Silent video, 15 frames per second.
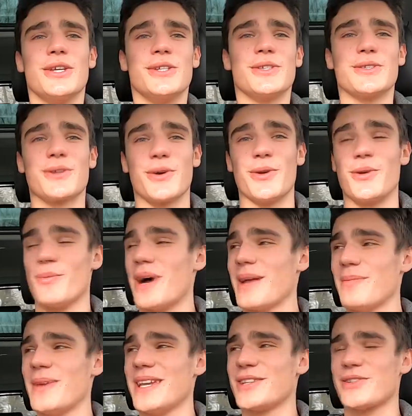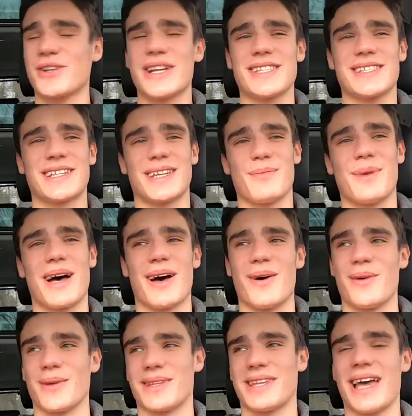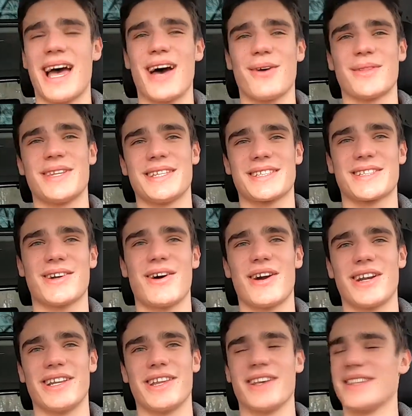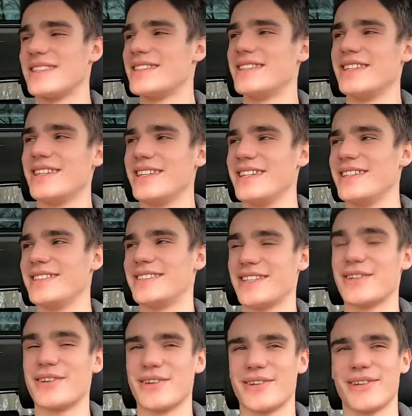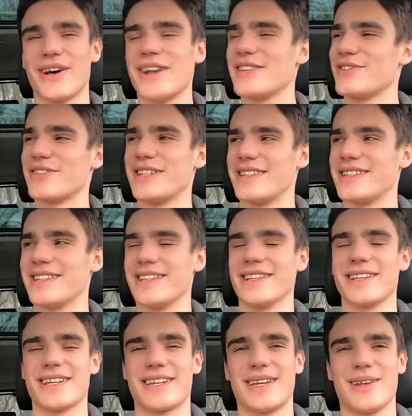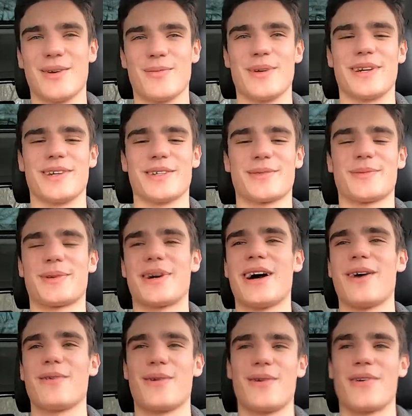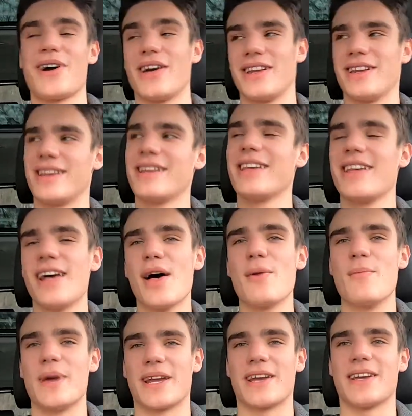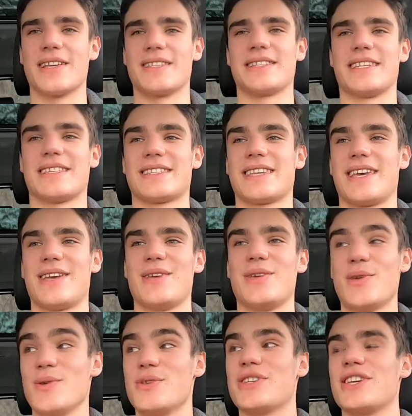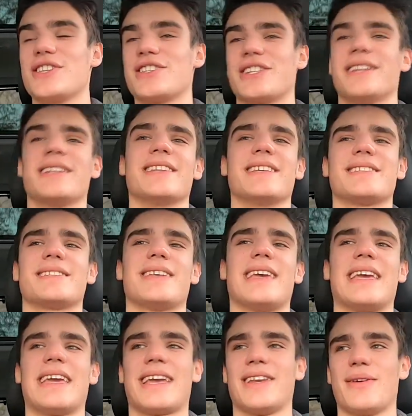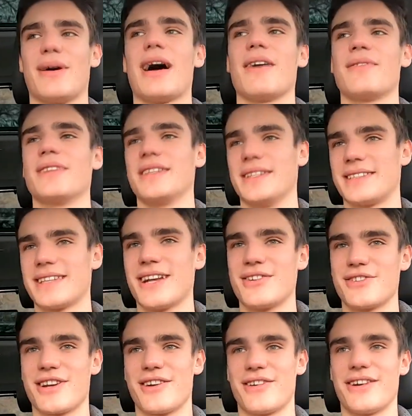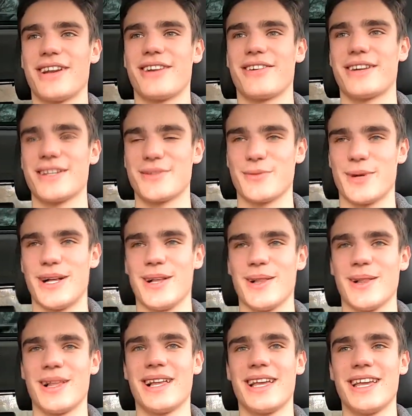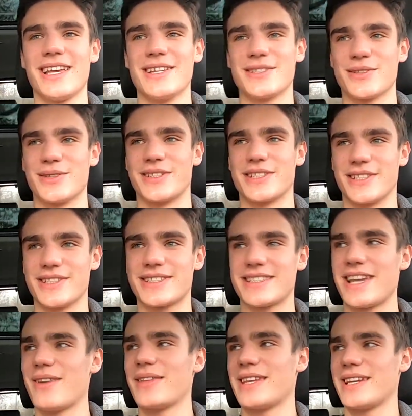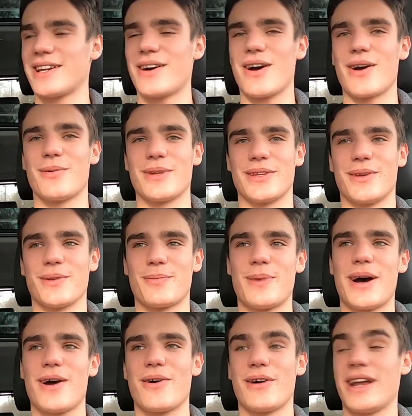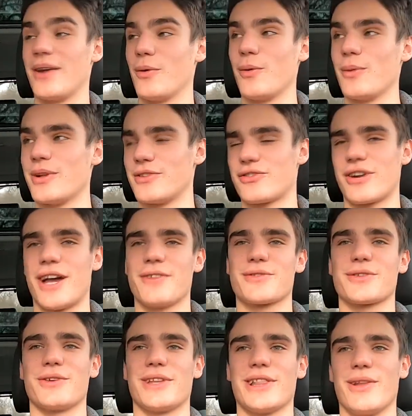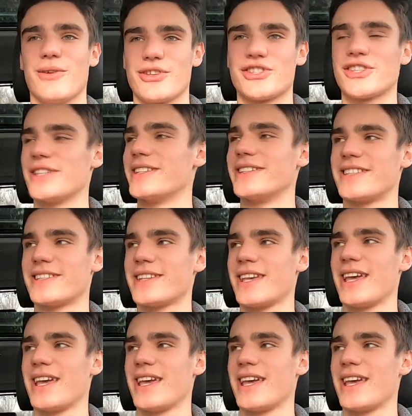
So you might be interested about how this car does the 0 to 100 kilometers per hour run, because it's a huge engine in this thing, and you have the sound generator as well. So it's a good sounding car with good power and all-wheel drive, so it launches,